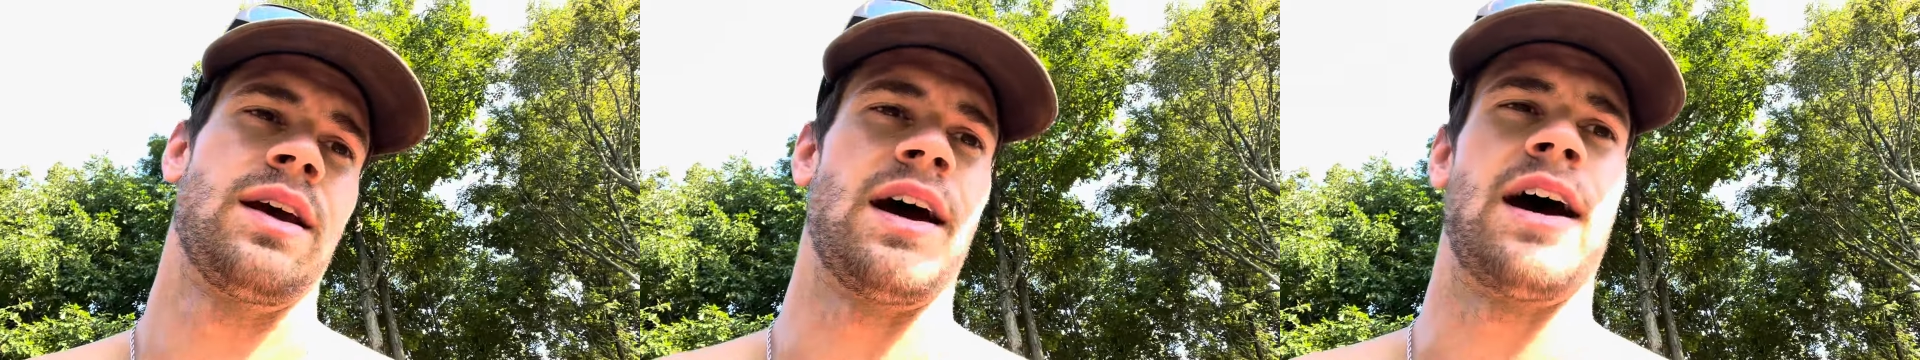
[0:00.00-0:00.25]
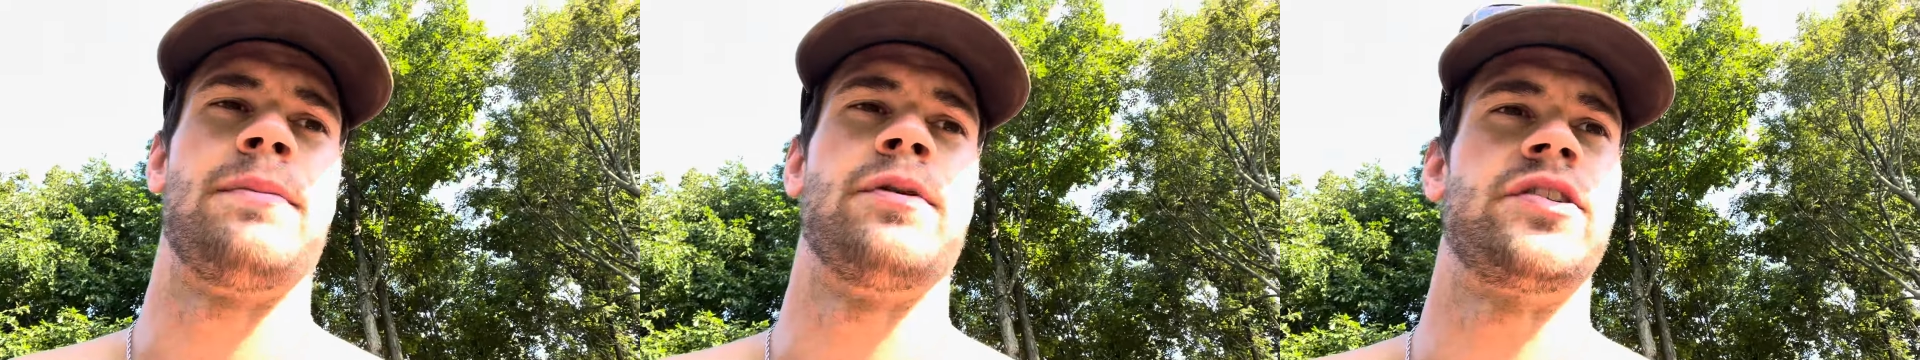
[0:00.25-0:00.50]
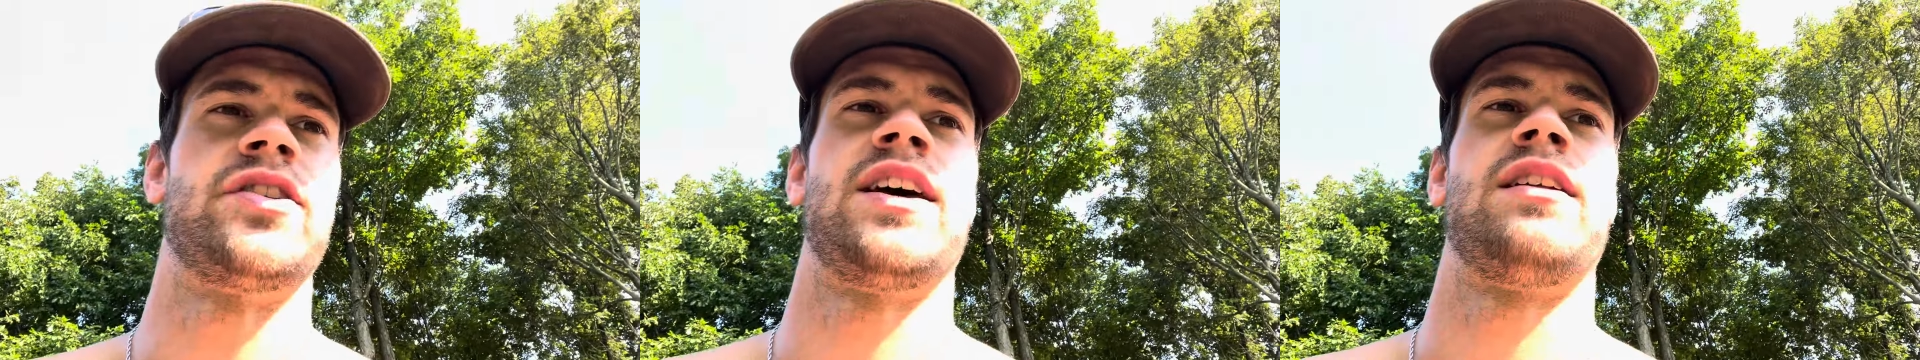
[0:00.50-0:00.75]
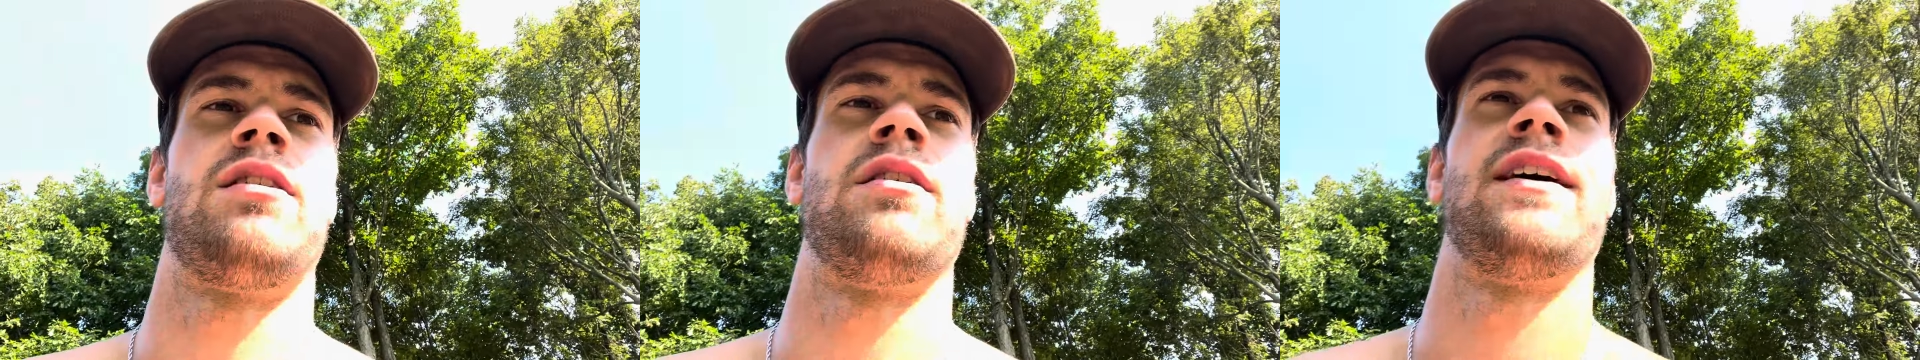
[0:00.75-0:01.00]
I
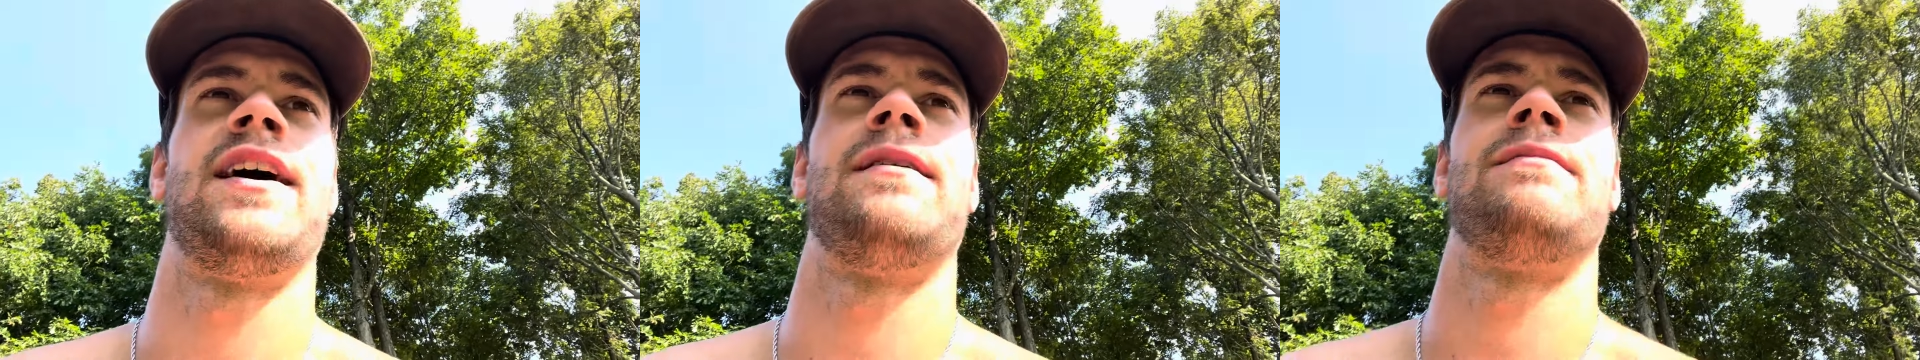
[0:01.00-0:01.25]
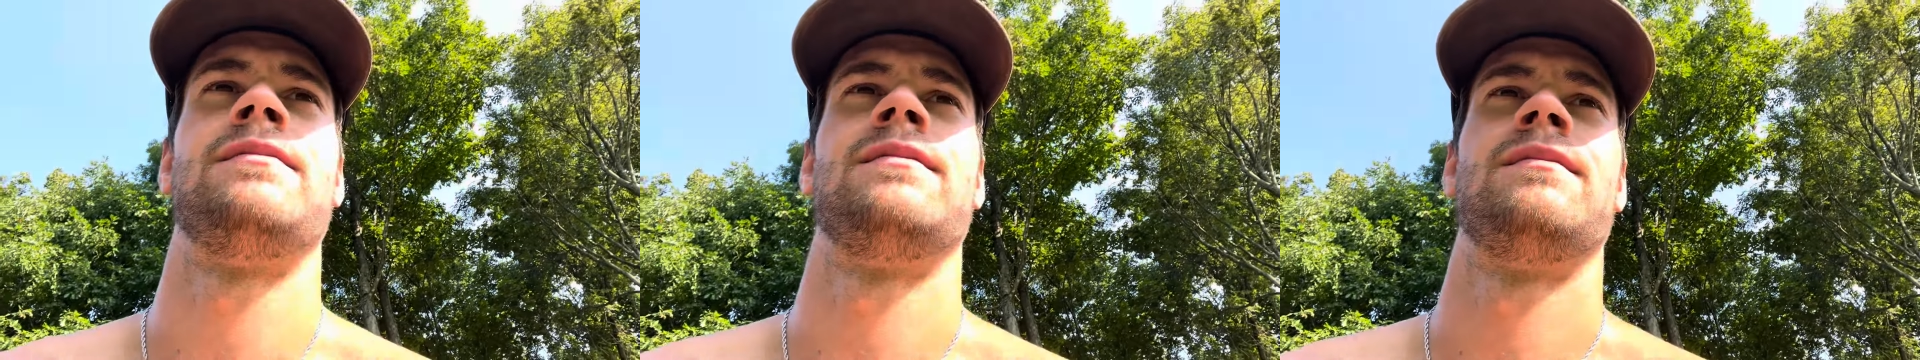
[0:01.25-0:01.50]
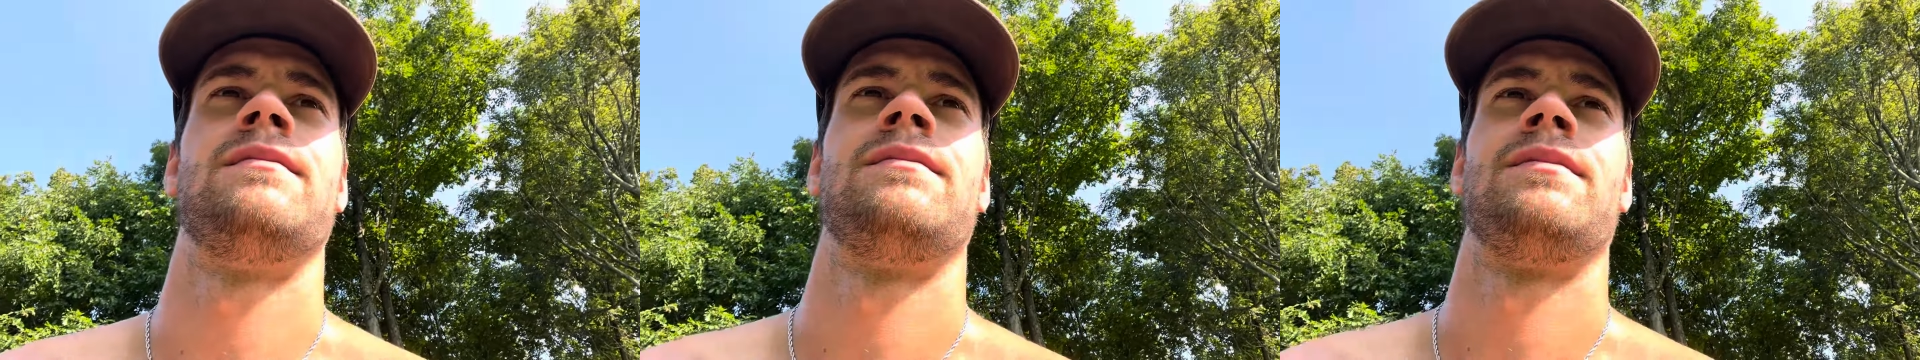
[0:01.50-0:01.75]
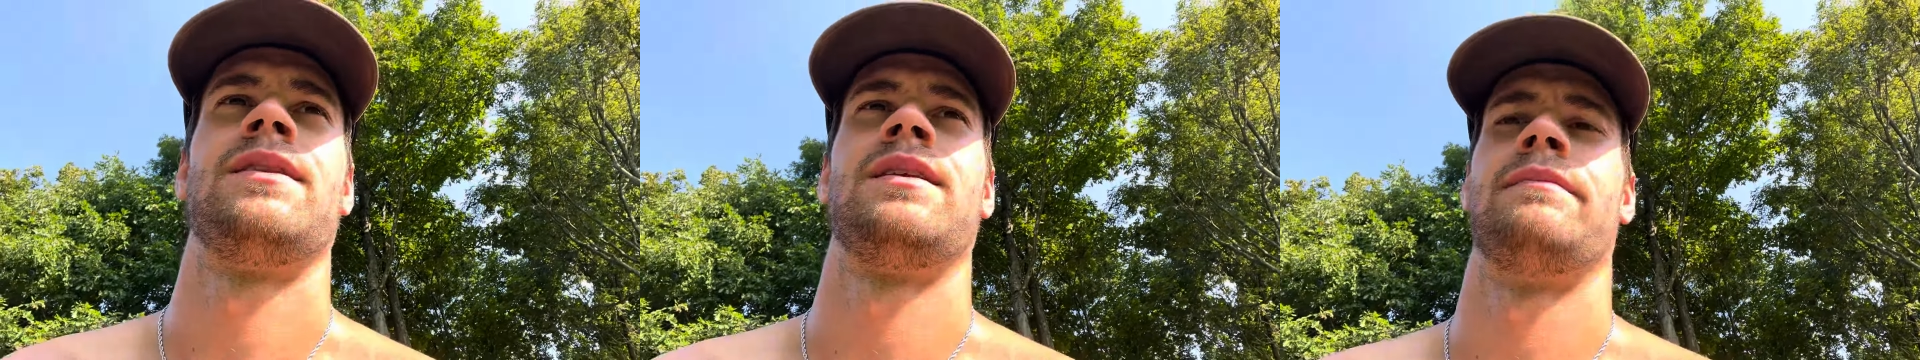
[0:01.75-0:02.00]
appreciate all that,
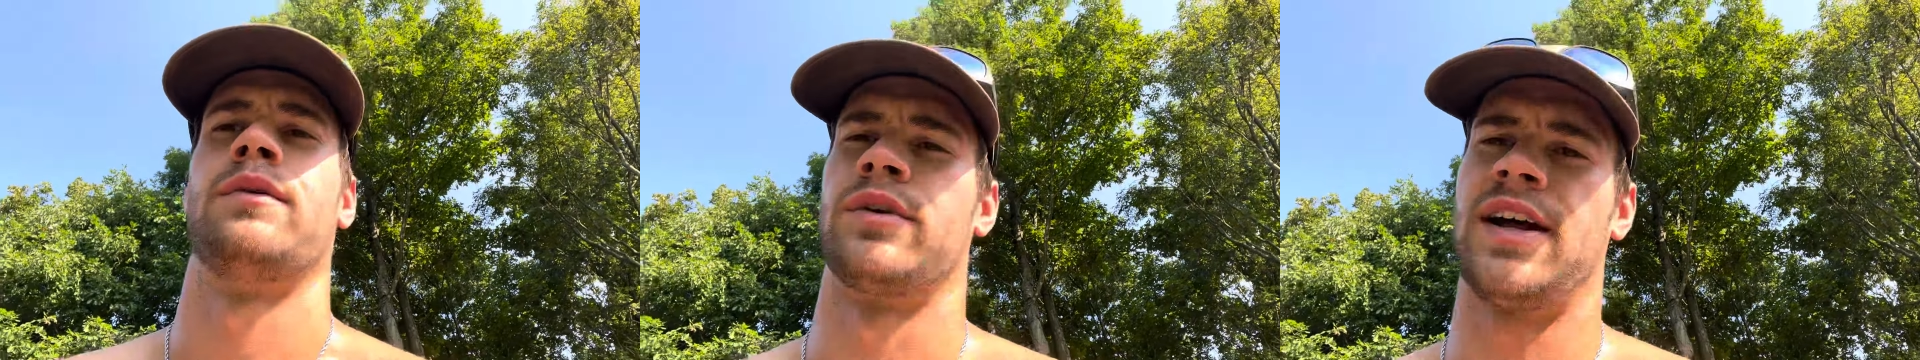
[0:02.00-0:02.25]
but we're